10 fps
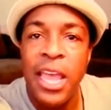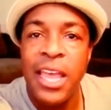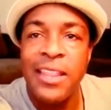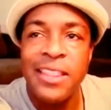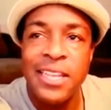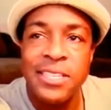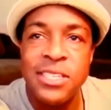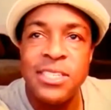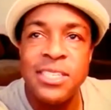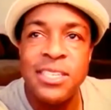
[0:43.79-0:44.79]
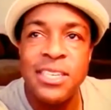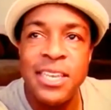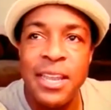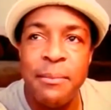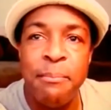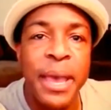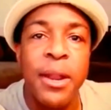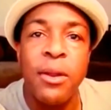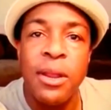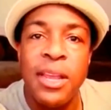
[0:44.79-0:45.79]
and things just get
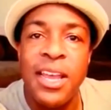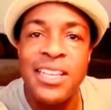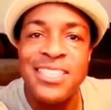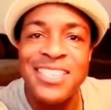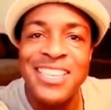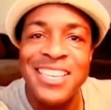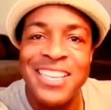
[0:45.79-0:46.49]
better as